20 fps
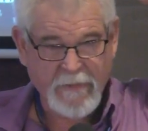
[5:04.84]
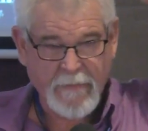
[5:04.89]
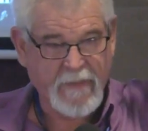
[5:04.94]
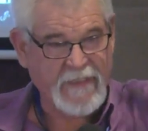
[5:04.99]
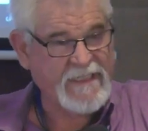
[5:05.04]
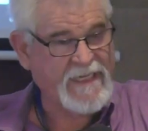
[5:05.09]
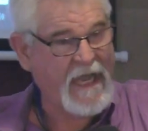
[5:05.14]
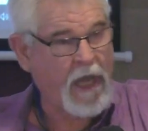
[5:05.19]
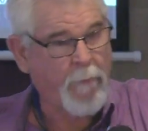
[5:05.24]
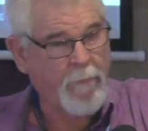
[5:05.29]
but
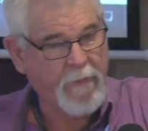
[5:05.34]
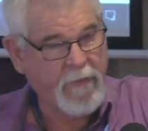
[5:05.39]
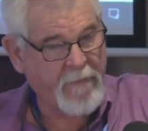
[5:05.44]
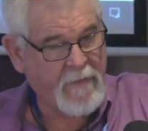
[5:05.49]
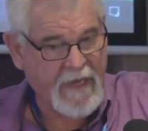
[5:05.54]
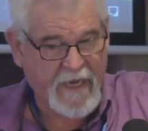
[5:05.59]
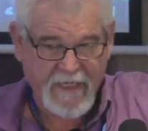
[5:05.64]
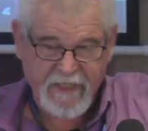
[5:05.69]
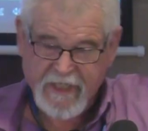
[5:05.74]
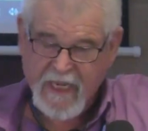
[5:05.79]
he's helping
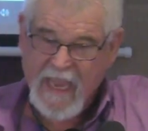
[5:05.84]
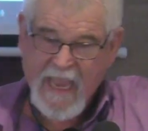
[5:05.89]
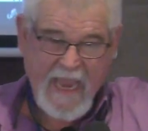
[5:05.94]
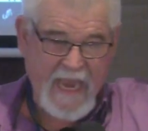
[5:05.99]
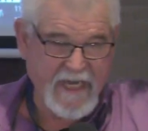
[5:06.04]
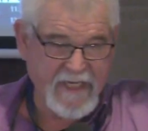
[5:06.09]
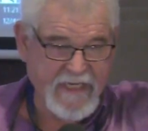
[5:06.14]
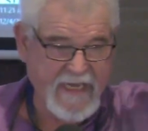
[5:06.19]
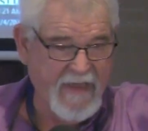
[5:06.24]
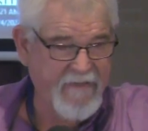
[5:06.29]
me.
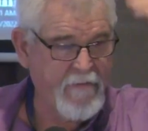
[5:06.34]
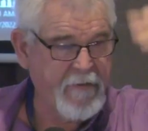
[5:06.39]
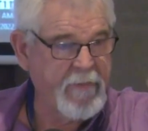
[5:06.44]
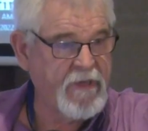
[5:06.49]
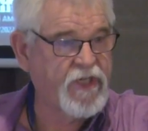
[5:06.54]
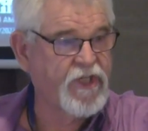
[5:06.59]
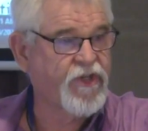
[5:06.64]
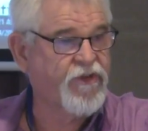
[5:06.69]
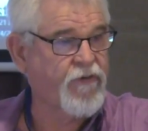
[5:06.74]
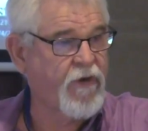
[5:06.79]
He's given
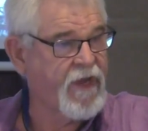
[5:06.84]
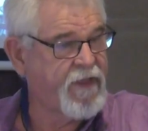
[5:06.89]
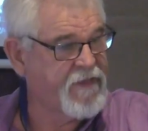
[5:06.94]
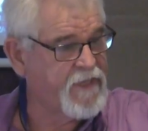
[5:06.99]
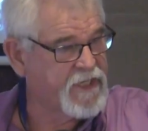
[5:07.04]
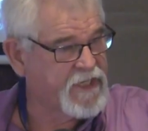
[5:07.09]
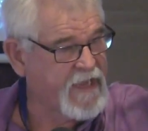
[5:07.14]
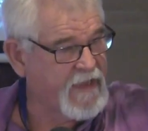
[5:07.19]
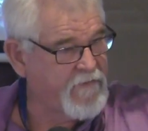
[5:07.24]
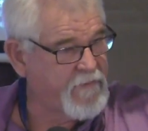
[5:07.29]
me strength.
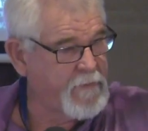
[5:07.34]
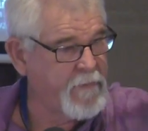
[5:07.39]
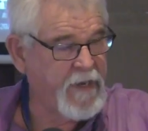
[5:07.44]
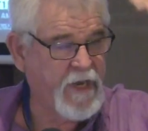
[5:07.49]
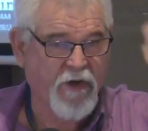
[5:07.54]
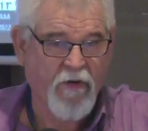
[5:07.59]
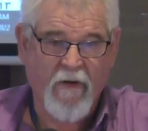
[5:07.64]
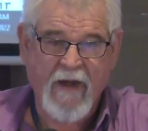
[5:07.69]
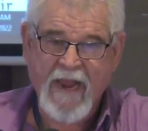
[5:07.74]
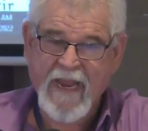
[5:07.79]
He's given me
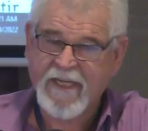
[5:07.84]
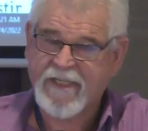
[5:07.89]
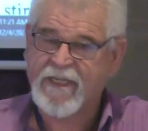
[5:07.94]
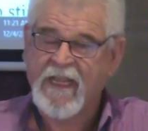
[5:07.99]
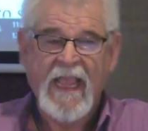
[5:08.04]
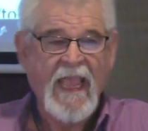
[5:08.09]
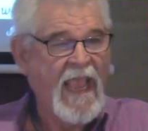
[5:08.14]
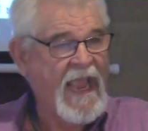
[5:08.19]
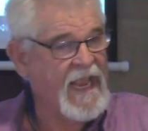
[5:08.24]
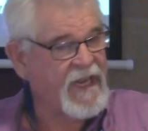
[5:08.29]
grace.
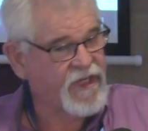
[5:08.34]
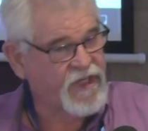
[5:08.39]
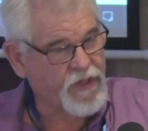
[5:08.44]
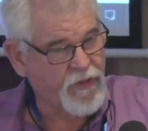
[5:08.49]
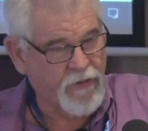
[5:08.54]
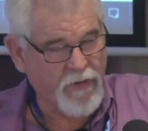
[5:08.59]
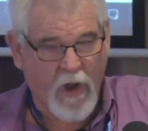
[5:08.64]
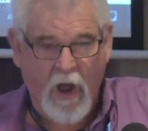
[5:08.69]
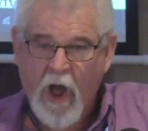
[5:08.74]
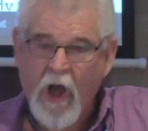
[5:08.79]
He's
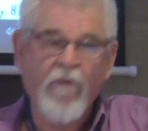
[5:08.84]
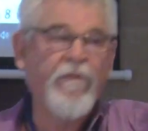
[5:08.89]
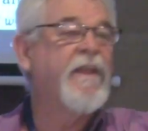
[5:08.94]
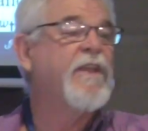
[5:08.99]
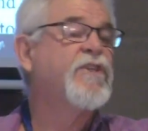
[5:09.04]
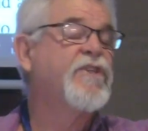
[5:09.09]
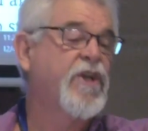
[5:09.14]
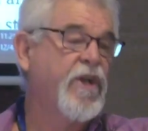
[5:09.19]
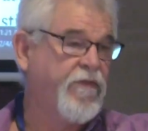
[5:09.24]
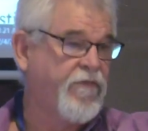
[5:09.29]
doing all
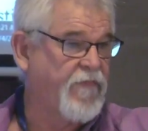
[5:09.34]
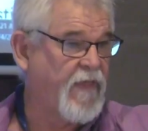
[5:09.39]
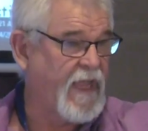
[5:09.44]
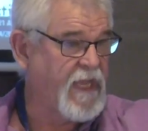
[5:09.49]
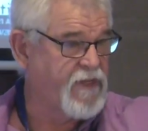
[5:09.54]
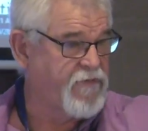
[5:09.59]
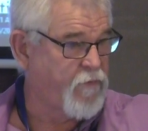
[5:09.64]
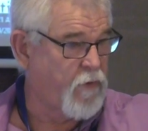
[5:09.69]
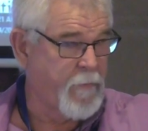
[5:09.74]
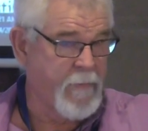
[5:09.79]
these good
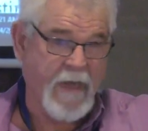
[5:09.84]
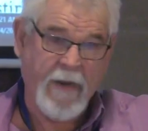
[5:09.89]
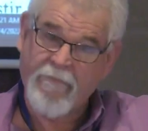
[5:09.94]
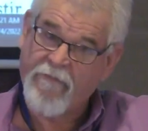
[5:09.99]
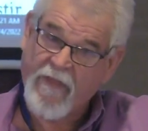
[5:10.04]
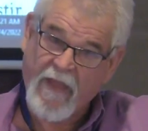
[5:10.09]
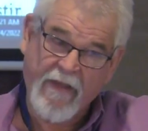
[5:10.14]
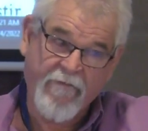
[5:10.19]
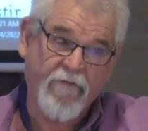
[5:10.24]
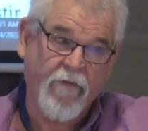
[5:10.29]
things for me, and I'm
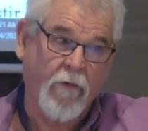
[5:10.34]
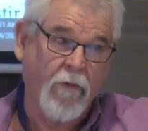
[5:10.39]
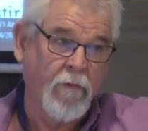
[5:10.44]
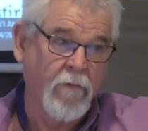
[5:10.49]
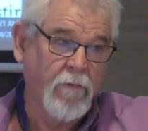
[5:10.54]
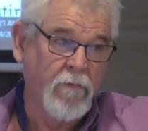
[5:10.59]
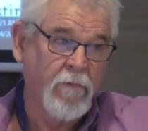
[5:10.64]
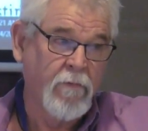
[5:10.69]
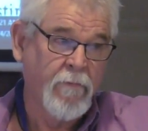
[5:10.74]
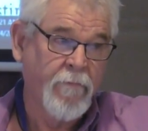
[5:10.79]
thankful.
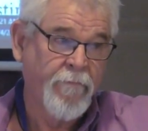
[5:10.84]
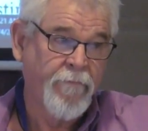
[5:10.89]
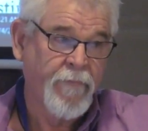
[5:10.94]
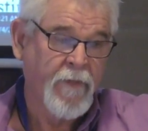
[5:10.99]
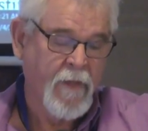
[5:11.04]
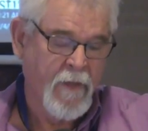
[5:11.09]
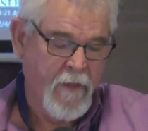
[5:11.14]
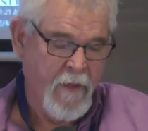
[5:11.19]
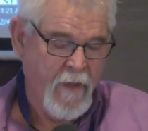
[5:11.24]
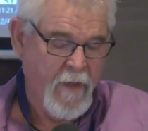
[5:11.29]

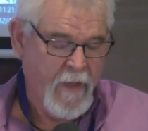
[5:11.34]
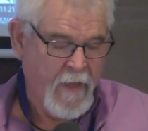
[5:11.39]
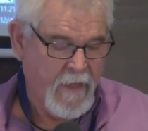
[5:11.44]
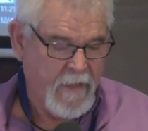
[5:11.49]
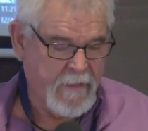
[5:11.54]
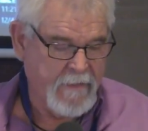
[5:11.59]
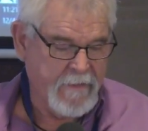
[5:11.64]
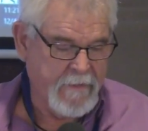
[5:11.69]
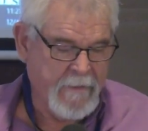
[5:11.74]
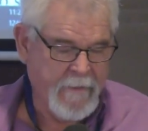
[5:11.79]

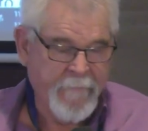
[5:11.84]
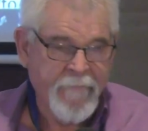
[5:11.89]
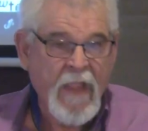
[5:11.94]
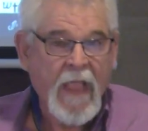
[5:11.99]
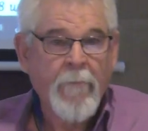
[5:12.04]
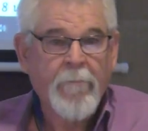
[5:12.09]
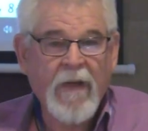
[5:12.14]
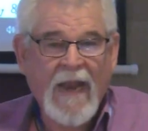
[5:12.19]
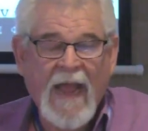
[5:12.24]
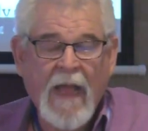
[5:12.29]

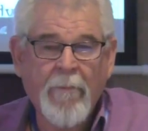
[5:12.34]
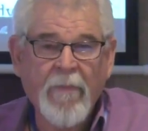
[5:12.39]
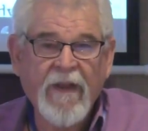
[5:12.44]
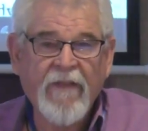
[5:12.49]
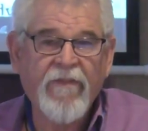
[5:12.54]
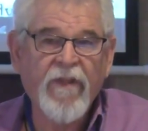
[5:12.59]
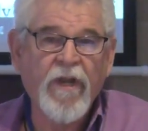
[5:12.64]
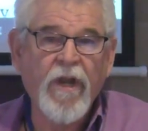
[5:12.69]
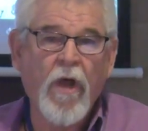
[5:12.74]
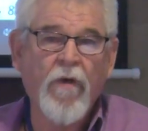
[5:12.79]
But how many
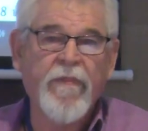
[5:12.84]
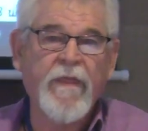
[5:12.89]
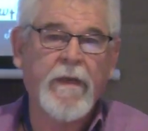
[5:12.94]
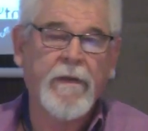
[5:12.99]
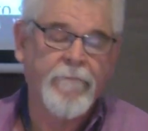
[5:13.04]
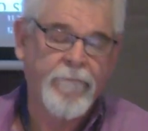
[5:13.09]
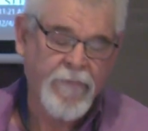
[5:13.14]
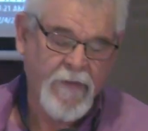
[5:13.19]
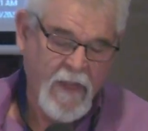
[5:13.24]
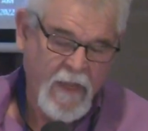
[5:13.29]
of you know
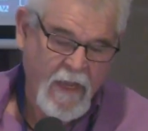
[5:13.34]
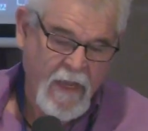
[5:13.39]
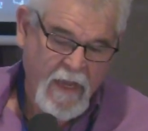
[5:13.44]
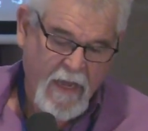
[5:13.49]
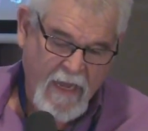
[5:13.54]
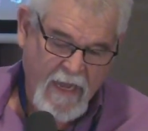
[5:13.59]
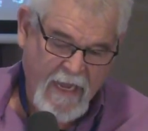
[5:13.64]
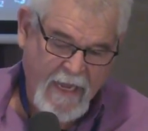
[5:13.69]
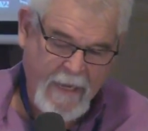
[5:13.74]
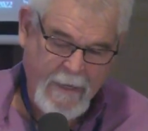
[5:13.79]

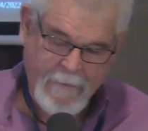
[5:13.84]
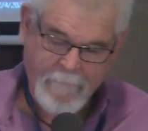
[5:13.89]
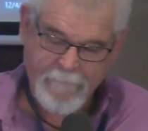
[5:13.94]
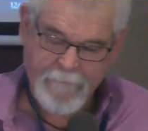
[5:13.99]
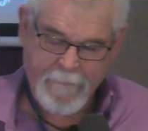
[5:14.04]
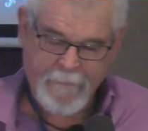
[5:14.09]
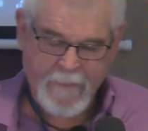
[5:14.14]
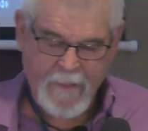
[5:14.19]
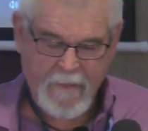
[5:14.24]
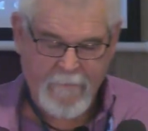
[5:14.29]

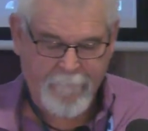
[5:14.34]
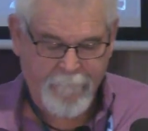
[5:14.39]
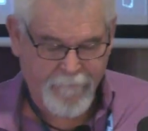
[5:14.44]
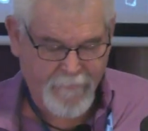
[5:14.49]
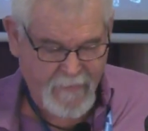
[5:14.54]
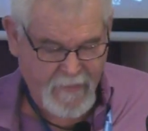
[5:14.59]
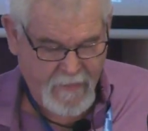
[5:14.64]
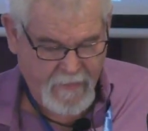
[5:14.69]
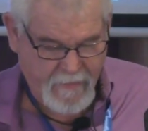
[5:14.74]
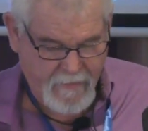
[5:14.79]
that
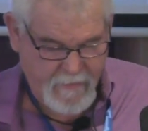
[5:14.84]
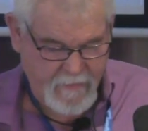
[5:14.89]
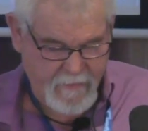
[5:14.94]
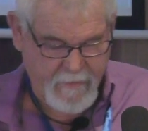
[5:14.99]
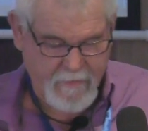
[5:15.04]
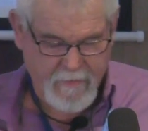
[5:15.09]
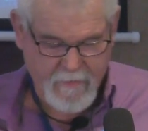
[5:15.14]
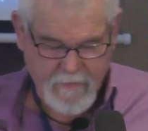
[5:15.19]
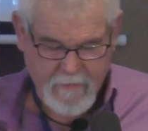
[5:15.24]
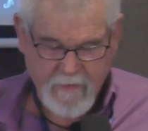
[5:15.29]

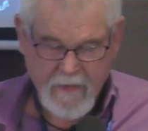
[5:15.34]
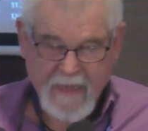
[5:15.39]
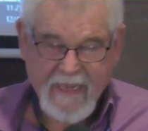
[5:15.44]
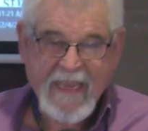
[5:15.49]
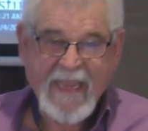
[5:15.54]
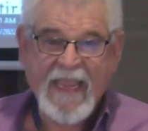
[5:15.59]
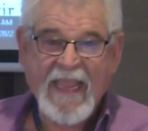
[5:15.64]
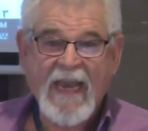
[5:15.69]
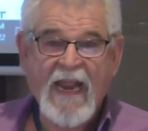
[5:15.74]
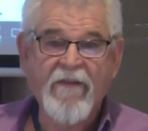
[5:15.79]

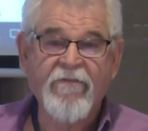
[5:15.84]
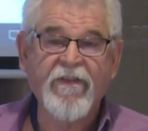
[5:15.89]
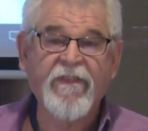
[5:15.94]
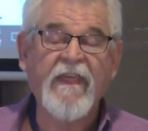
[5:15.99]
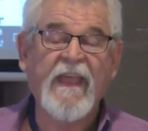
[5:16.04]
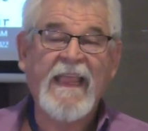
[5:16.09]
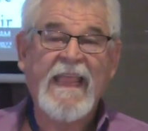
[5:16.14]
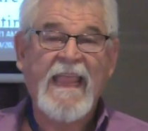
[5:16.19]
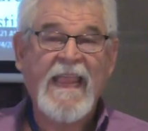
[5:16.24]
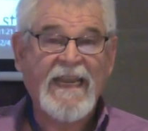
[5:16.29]
in
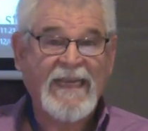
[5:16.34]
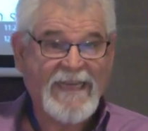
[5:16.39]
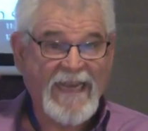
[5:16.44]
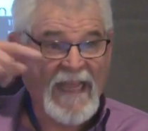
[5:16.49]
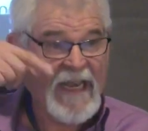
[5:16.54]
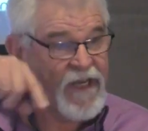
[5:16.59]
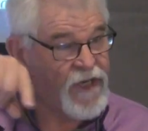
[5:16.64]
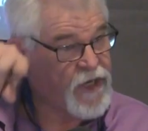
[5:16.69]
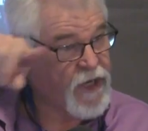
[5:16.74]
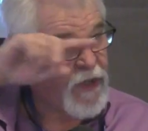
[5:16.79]
everything he
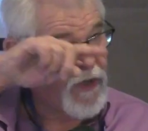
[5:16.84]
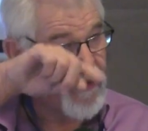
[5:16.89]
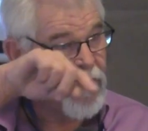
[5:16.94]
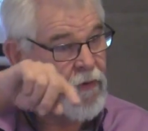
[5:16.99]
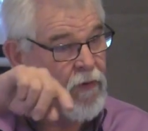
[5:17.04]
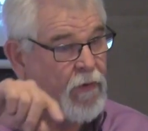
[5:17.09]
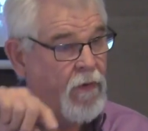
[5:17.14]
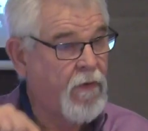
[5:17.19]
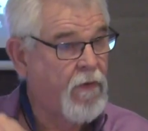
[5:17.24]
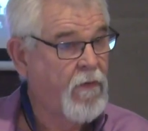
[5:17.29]
did
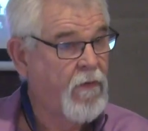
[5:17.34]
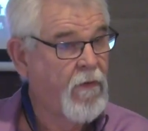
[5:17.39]
do,